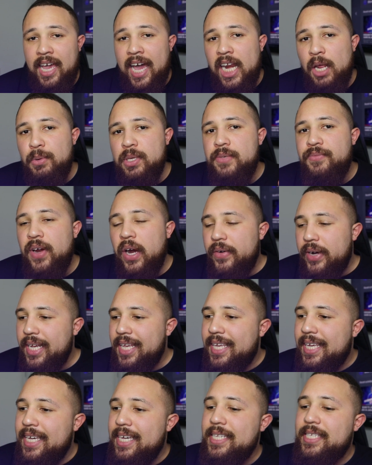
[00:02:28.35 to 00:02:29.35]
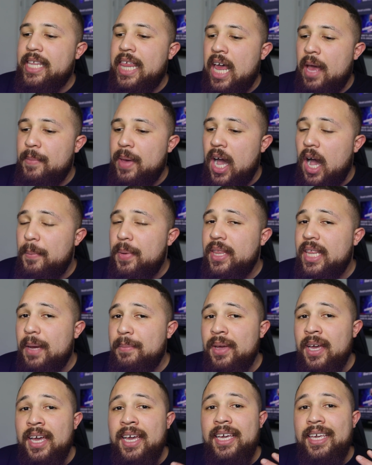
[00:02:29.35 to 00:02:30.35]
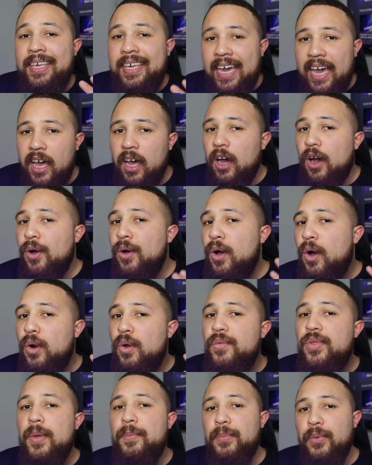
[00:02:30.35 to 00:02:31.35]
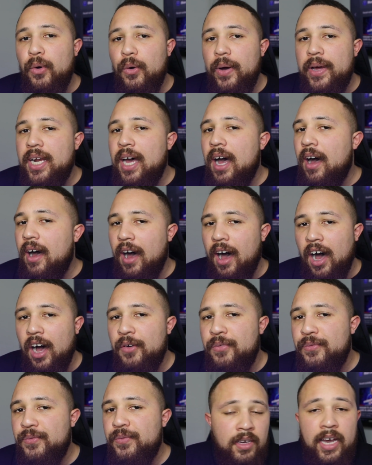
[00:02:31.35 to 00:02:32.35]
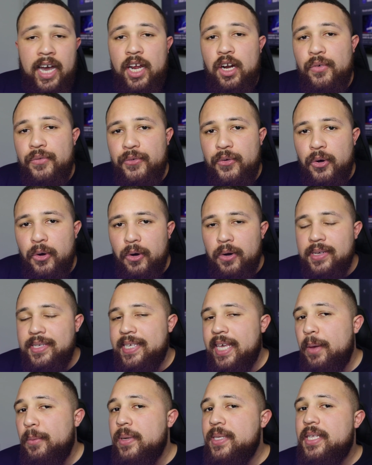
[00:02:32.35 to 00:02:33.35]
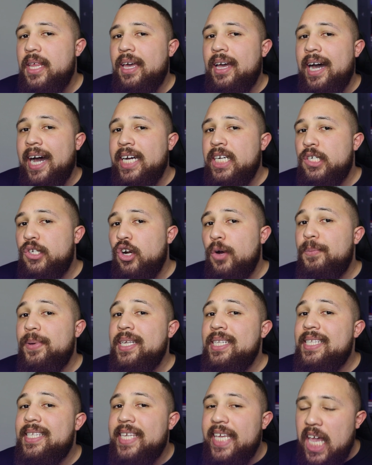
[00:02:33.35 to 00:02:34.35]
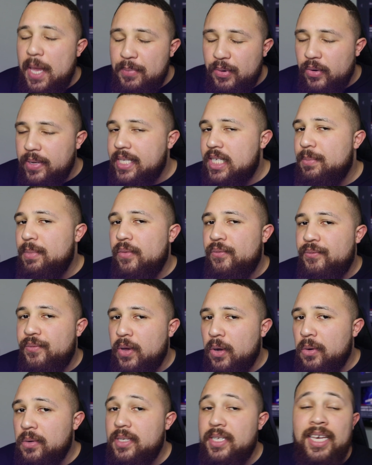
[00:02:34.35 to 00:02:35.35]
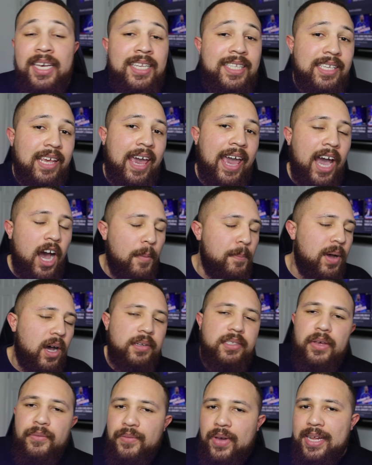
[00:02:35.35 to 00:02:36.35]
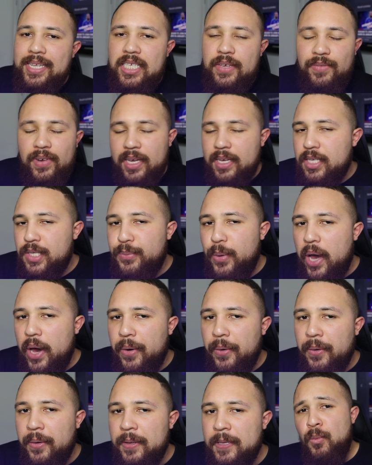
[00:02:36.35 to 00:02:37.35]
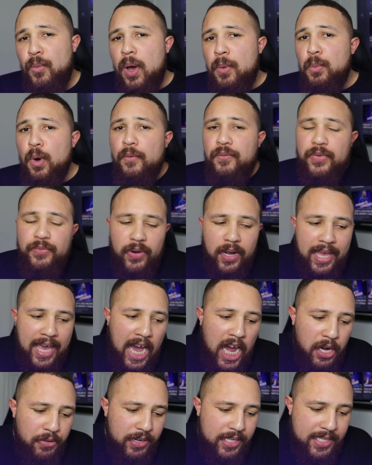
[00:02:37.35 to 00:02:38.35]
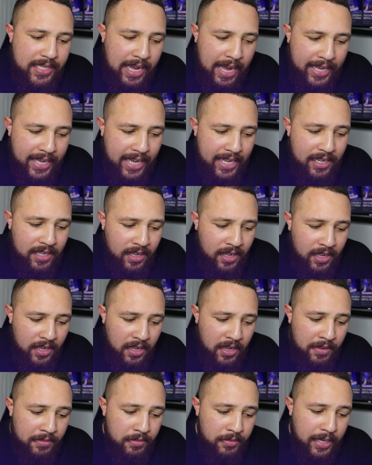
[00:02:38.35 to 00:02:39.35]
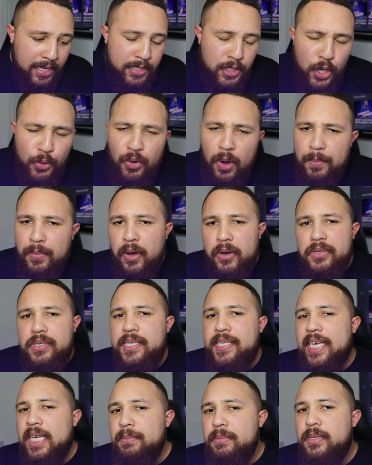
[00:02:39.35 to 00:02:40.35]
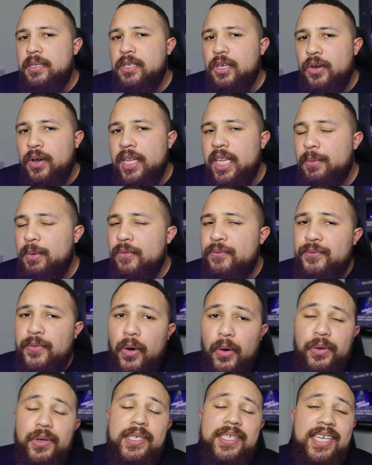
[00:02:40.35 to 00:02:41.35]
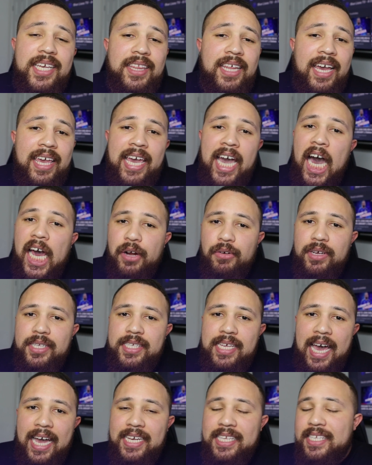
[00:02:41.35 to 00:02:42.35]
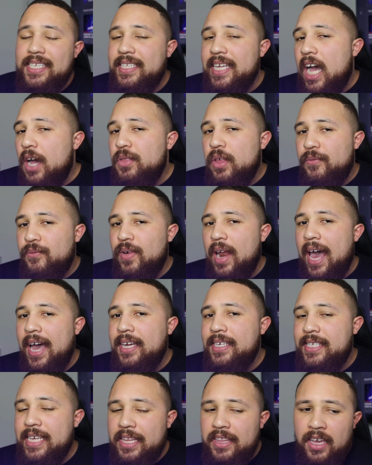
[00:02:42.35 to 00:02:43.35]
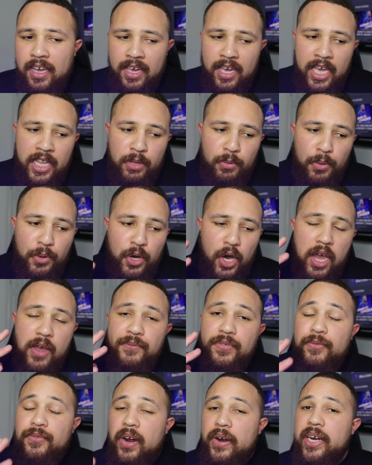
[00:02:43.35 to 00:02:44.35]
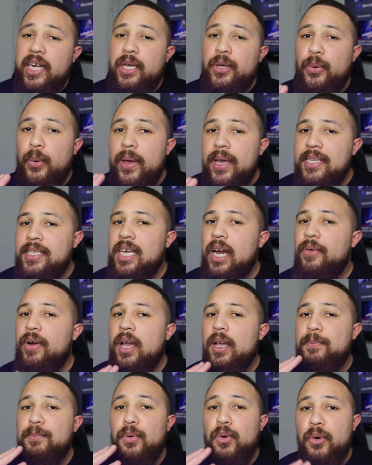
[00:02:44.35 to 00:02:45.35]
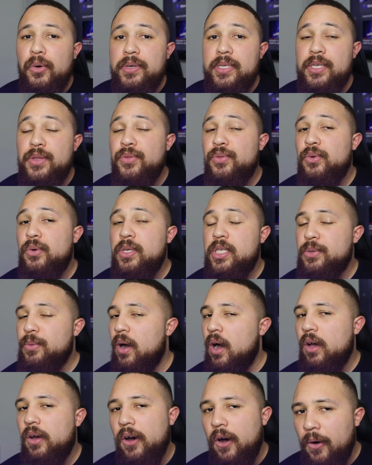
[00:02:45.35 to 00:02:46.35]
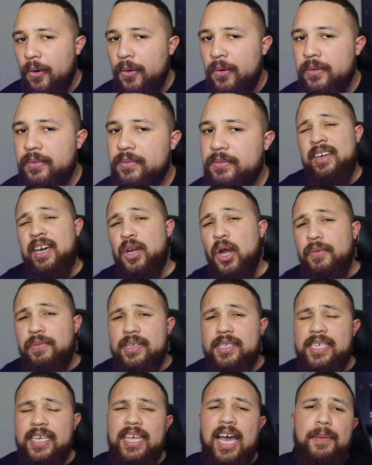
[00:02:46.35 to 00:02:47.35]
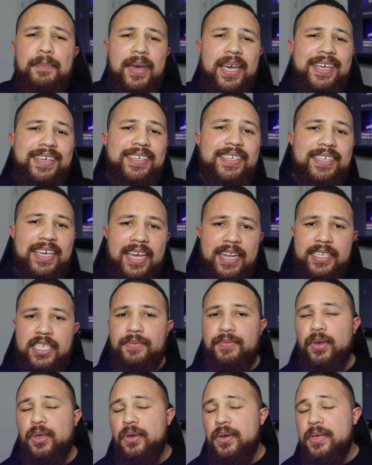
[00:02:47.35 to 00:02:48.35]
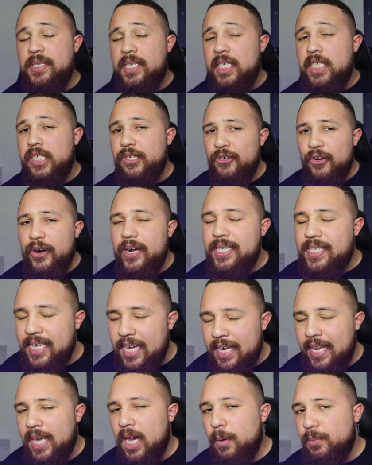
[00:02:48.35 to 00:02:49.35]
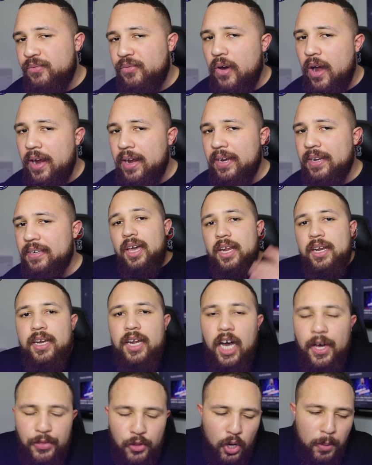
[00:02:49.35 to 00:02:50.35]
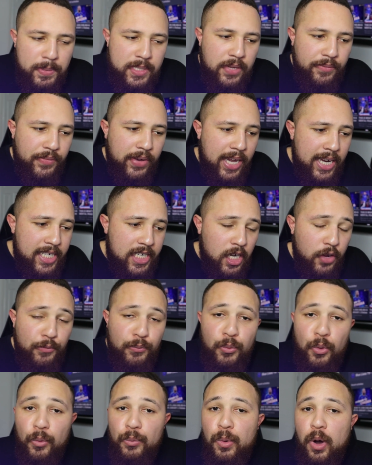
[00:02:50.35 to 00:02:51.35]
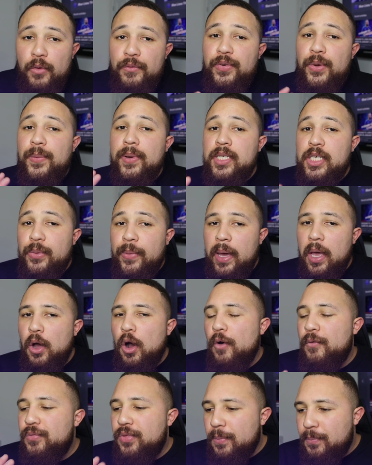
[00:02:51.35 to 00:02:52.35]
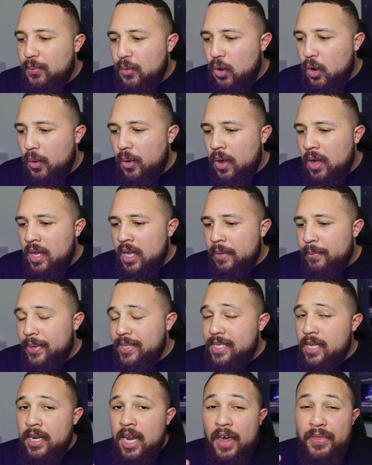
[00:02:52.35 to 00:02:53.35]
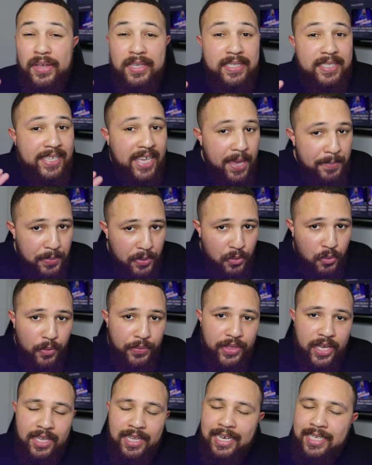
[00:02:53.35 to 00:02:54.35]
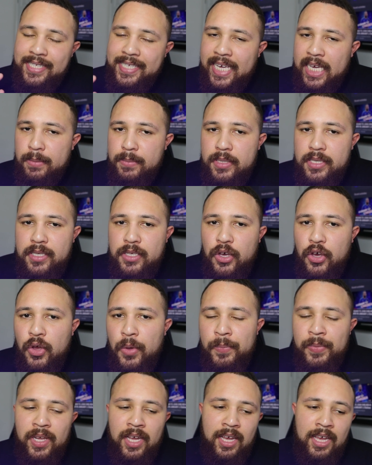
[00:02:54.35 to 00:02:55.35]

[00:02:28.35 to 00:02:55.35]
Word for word: And he was very key to them, helping them get a hold of the ball in our half. And of course, he was the guy dropping deeper into midfield to help out defensively as well. When Watford were counter-attacking, they do what most teams do, and they were focusing their counter attacks down the flanks, and they were going for very quick direct balls through to our goal. And obviously that makes sense if you're using Troy Deeney up front. Another observation of what Watford were doing off the ball was another typical thing that teams do.